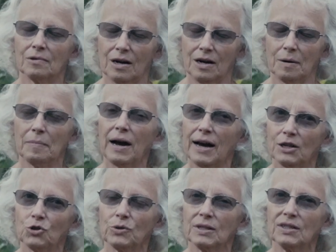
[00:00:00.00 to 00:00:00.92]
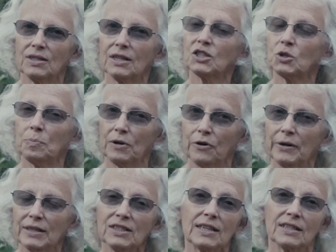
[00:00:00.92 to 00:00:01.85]
uh, Mahendra's
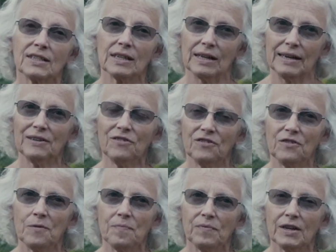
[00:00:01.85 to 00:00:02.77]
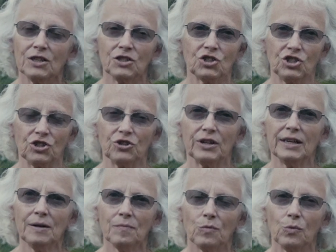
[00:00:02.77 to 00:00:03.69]
experience, his life, his
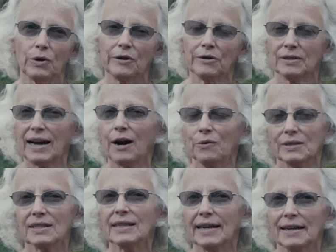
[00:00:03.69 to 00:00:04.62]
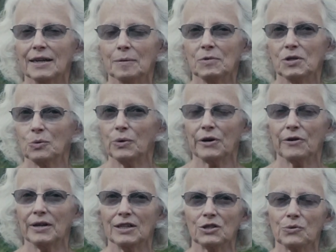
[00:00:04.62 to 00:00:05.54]
journey, where, how it's led him to where
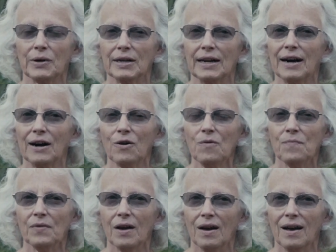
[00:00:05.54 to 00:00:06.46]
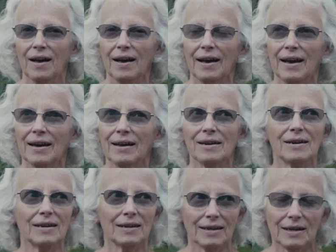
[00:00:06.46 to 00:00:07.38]
he is right now.
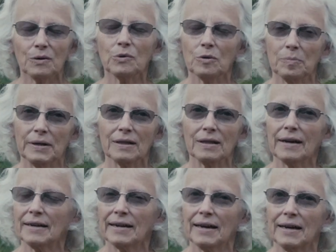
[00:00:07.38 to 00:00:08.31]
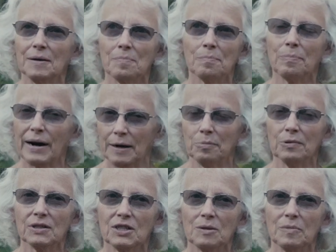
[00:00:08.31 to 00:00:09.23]
And it will be like a
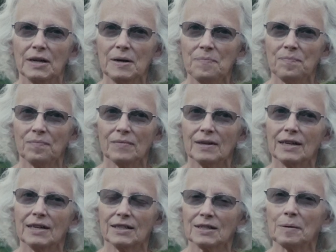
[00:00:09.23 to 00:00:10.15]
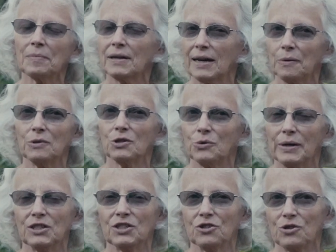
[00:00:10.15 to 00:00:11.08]
Bible to me. It is something I will
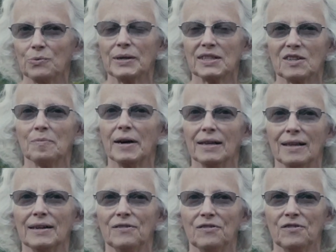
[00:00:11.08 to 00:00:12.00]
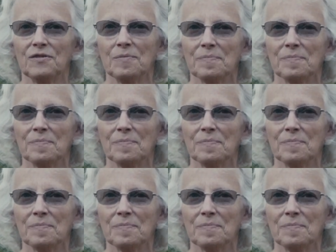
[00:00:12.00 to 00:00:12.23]
treasure the rest of my life.